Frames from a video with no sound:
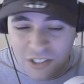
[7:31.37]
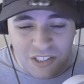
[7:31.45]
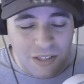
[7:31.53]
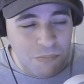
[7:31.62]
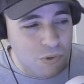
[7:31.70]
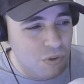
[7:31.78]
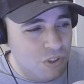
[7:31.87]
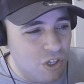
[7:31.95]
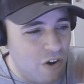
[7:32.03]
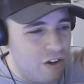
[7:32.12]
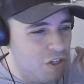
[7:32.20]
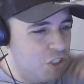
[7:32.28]
I am not
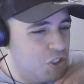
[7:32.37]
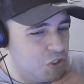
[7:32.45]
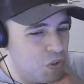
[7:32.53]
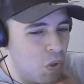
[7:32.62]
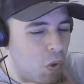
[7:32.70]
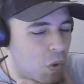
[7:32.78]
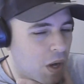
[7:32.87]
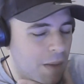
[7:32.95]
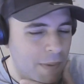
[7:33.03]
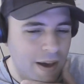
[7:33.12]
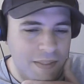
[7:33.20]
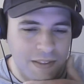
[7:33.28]
entirely sure
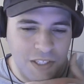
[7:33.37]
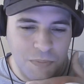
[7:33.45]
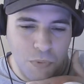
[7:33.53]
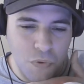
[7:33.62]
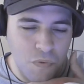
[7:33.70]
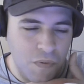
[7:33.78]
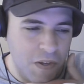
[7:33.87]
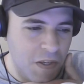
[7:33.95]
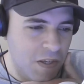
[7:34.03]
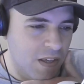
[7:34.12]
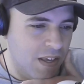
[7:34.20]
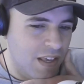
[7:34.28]
about this
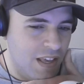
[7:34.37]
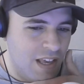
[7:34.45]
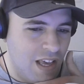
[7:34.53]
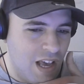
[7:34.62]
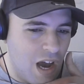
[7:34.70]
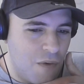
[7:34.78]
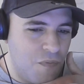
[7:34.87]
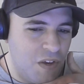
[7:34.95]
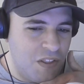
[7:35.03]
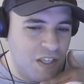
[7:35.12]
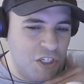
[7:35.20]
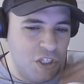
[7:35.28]
movie. I
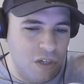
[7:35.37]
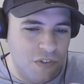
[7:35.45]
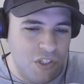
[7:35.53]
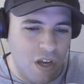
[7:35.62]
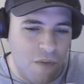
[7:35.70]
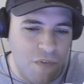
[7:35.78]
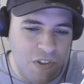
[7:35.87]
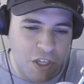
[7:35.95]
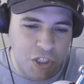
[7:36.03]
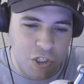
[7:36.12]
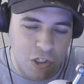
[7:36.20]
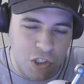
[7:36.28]
think they should have. I think they
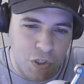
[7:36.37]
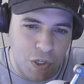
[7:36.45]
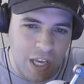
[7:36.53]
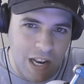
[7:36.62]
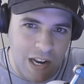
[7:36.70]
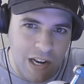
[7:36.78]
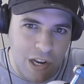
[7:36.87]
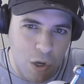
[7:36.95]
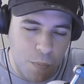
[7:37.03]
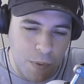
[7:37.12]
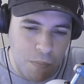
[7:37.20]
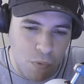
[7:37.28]
should have took it a
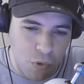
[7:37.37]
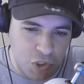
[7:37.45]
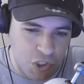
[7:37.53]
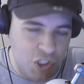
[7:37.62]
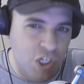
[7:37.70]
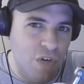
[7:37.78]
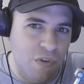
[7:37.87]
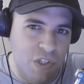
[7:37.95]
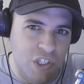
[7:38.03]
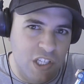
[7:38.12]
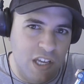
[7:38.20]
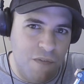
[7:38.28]
little bit more
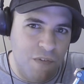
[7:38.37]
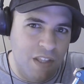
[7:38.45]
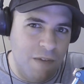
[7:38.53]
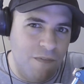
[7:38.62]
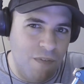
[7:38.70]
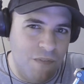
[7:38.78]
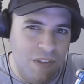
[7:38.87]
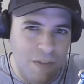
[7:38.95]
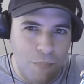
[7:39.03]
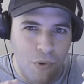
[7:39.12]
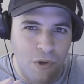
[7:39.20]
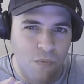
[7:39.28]
seriously. I think they've. I think they're
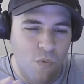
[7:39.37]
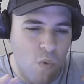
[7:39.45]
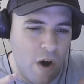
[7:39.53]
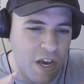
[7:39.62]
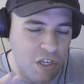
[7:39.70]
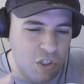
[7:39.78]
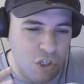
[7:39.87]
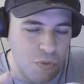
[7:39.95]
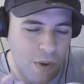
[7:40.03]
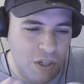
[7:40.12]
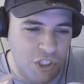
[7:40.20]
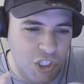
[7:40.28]
putting way too
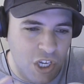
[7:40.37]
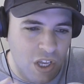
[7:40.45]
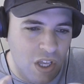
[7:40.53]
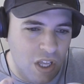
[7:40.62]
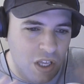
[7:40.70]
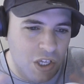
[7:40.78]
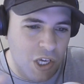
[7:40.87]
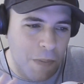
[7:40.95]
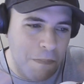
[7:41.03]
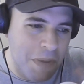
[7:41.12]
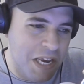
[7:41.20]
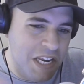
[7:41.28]
much
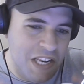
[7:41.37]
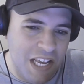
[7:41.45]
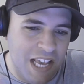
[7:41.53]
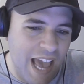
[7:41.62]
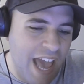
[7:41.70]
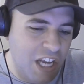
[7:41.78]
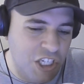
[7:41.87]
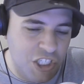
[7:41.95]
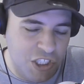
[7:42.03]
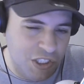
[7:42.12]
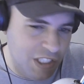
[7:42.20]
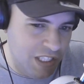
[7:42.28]
comedic
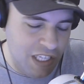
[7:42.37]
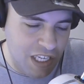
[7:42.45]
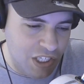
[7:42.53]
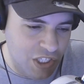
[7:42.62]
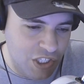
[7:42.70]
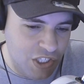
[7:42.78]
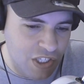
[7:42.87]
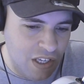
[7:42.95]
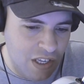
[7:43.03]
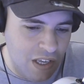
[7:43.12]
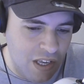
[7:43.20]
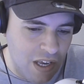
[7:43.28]
action in this.
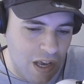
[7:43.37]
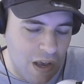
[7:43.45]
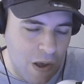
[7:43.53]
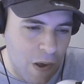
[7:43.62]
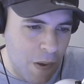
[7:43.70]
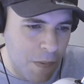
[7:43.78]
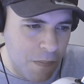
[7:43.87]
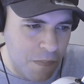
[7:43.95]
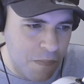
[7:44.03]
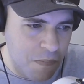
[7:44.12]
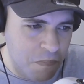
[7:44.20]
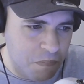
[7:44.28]

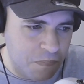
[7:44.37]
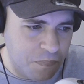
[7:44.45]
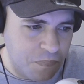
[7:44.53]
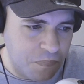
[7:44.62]
Um,